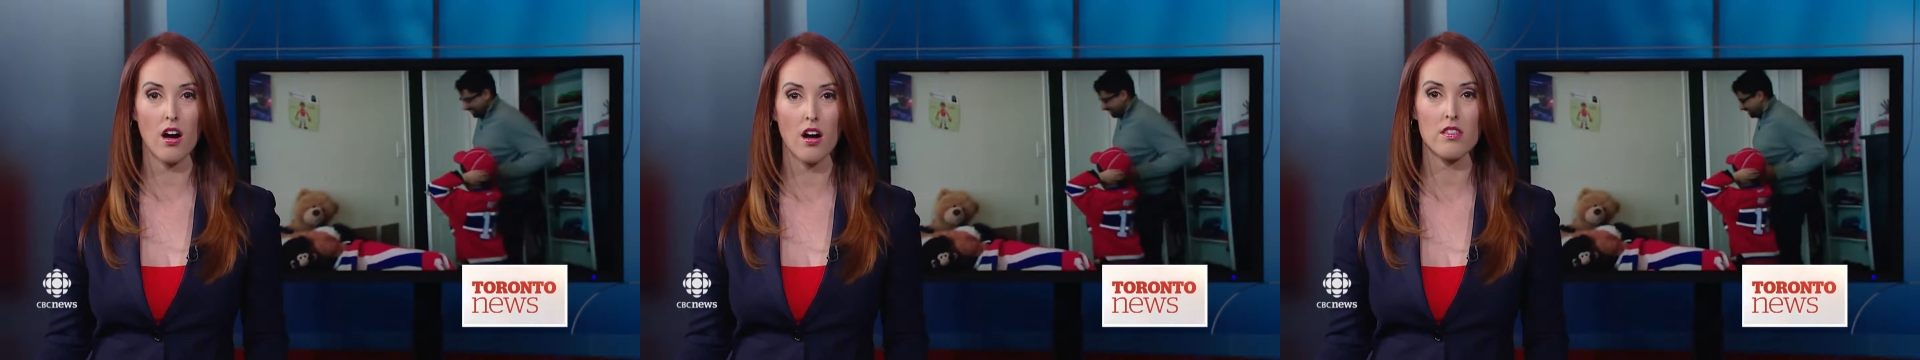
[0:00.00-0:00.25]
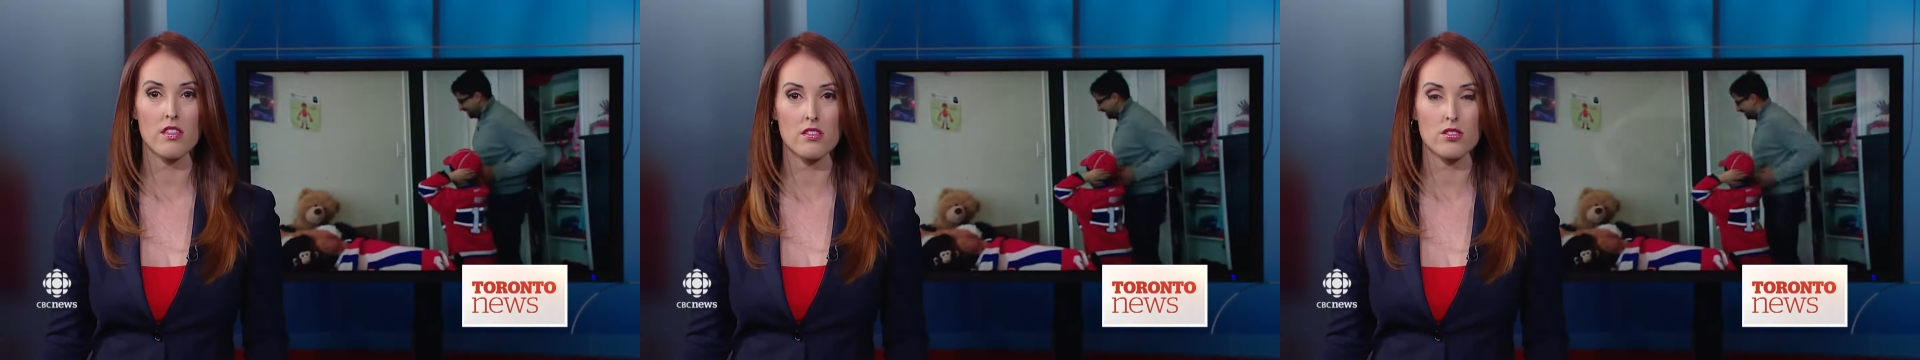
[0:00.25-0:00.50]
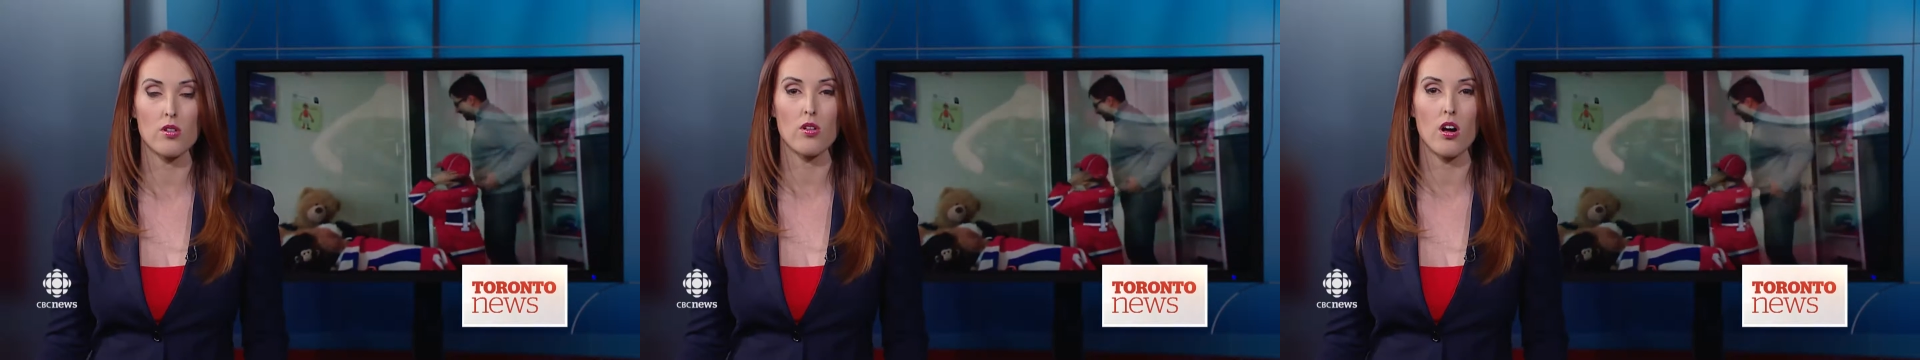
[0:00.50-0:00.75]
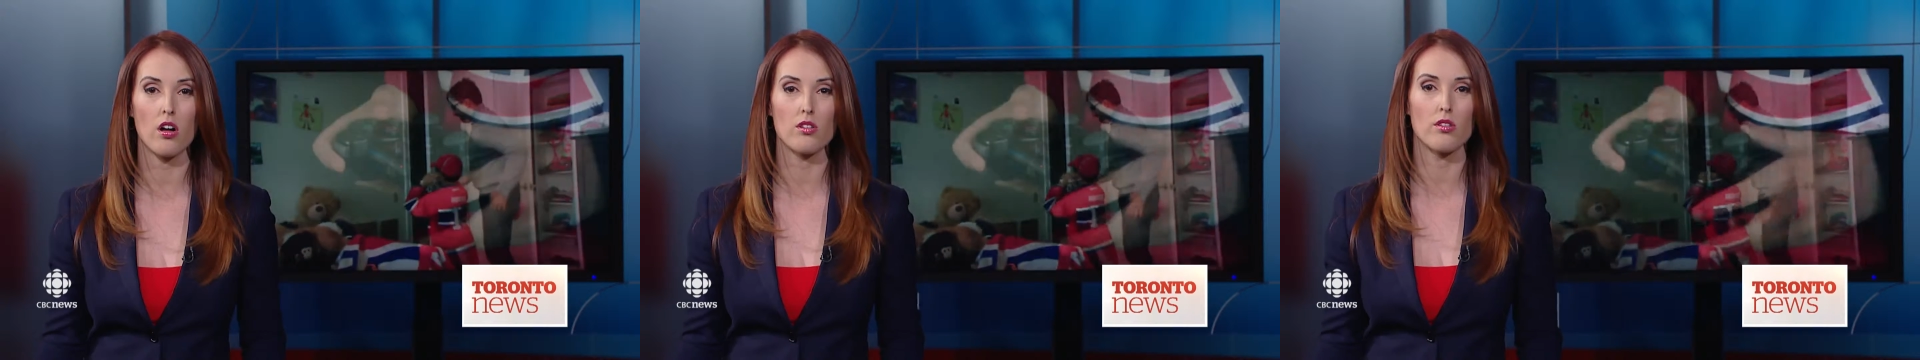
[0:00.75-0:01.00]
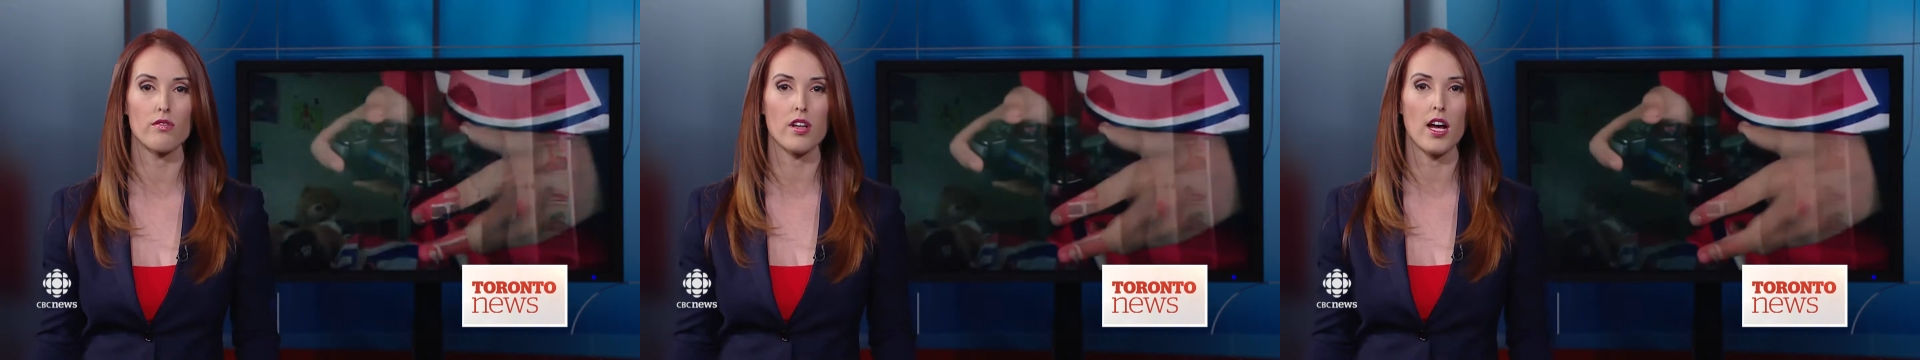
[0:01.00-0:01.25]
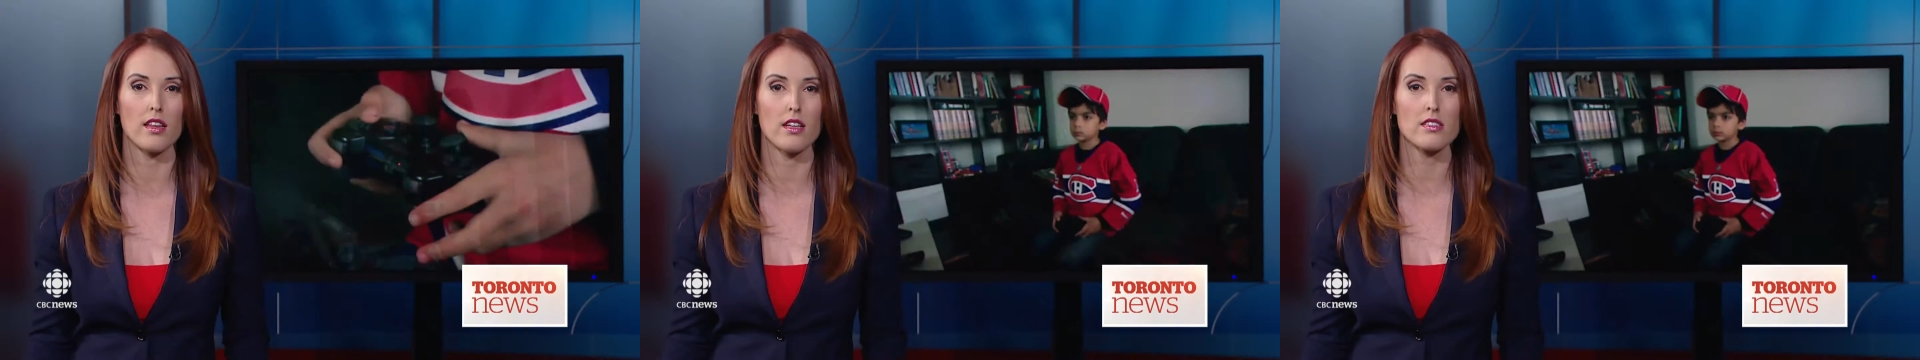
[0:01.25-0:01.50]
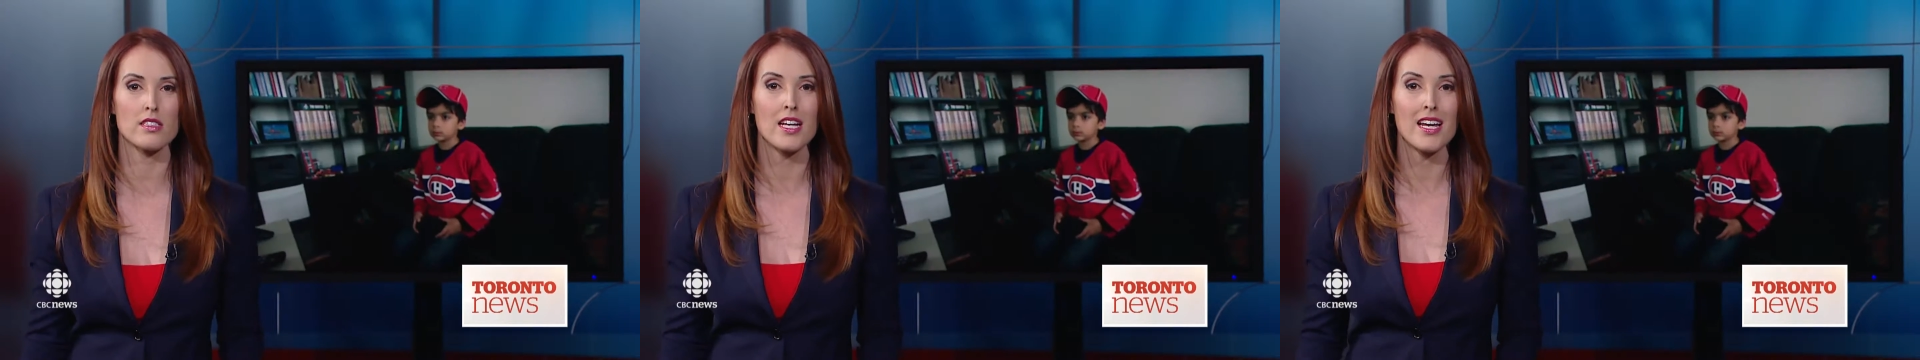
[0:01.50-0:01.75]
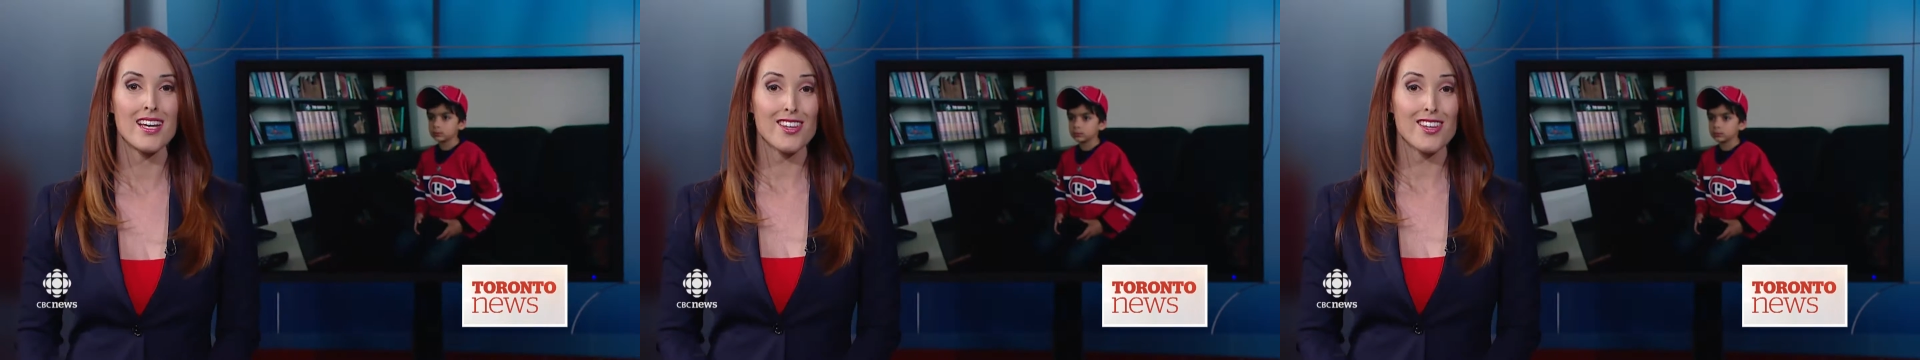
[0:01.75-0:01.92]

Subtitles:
on the so-called no-fly list.